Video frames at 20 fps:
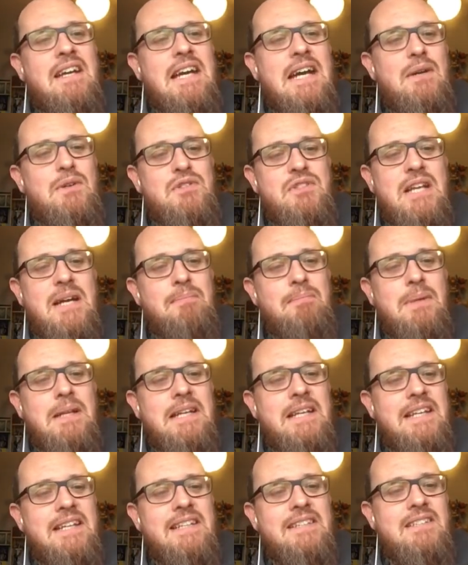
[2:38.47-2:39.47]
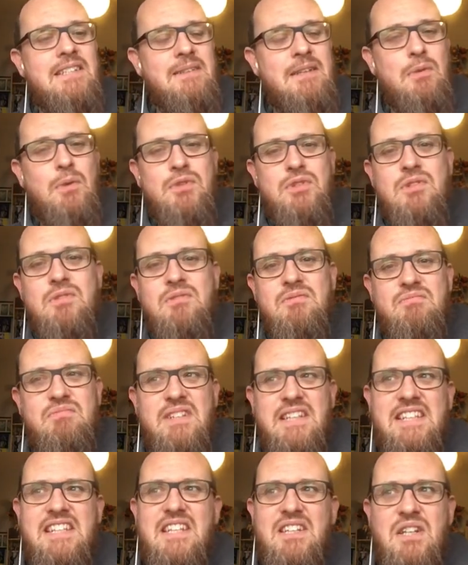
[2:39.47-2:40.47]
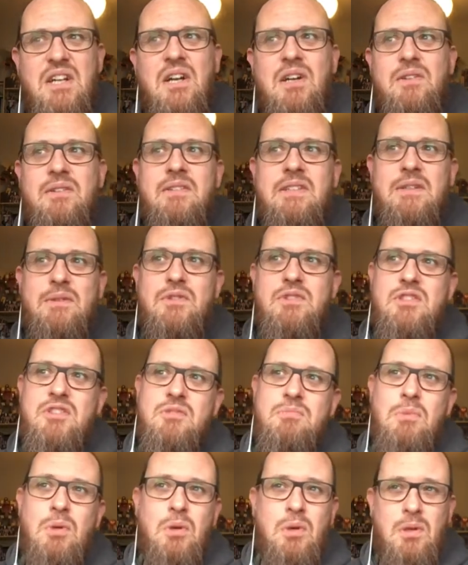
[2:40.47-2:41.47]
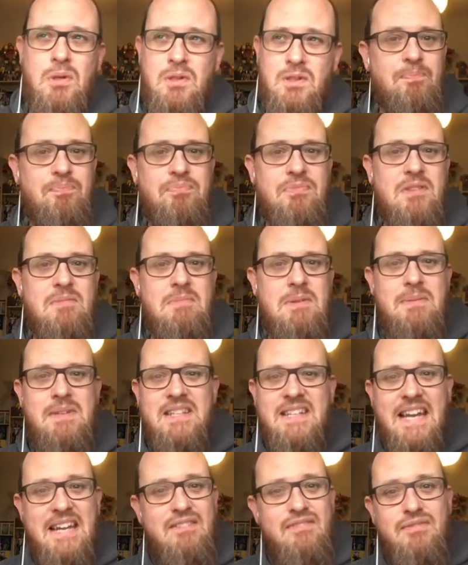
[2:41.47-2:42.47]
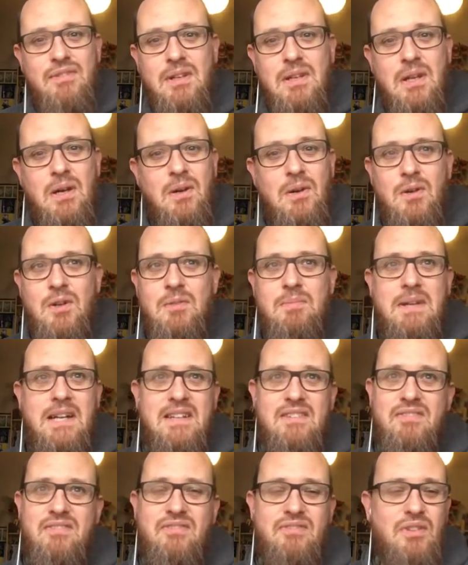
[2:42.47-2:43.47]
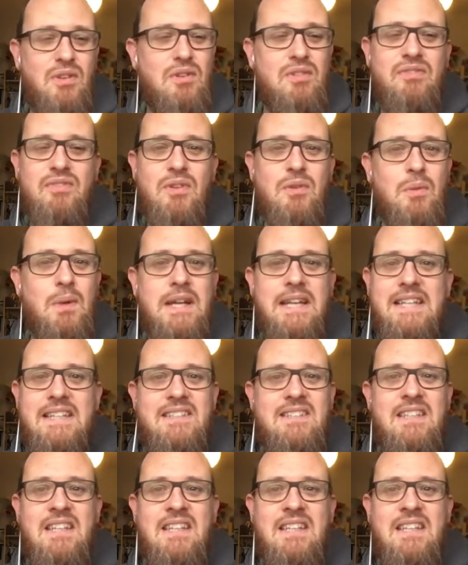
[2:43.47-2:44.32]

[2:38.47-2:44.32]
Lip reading: I was sat playing in it, and it wasn't really a garden. It was a small, maybe 9 foot long by 4 foot wide,